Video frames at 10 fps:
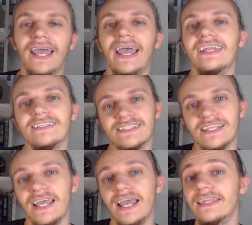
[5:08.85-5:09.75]
and is
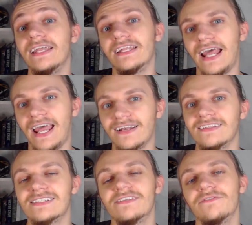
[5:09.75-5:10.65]
and then an
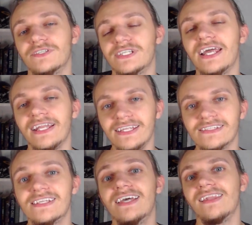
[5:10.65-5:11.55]
analyst for tight
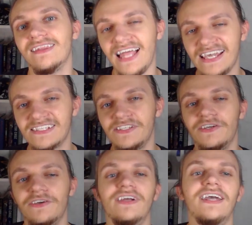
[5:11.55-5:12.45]
ends last
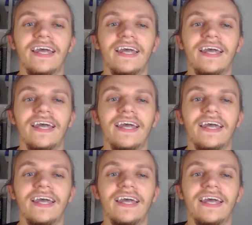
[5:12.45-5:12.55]
year.